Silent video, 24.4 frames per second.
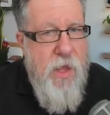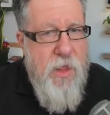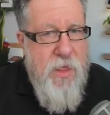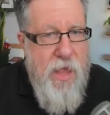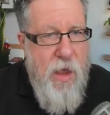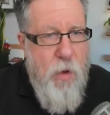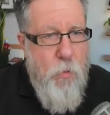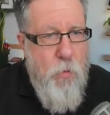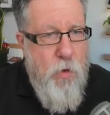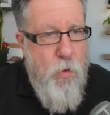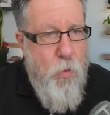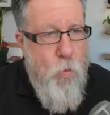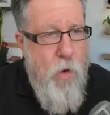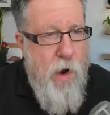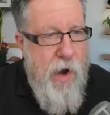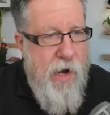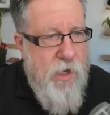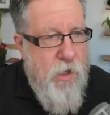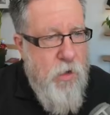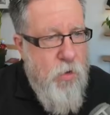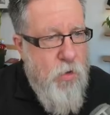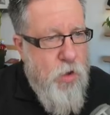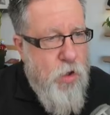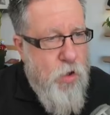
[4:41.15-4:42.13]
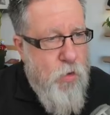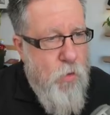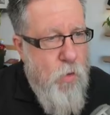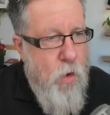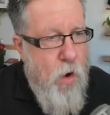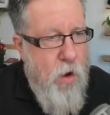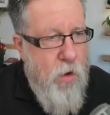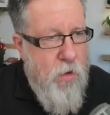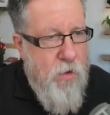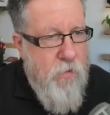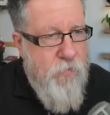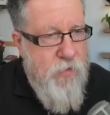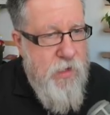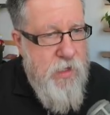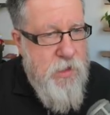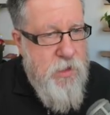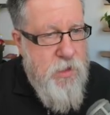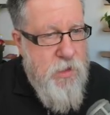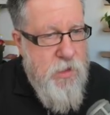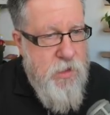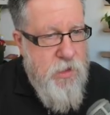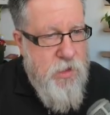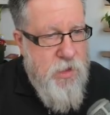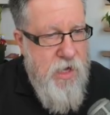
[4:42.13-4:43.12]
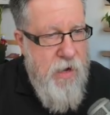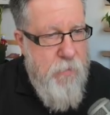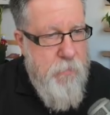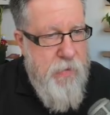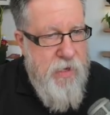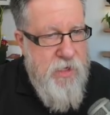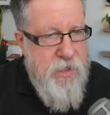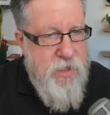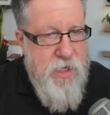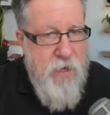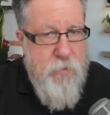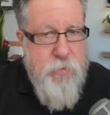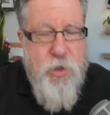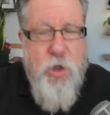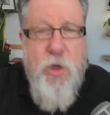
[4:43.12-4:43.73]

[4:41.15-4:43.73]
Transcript: that will walk you through all of this step by step.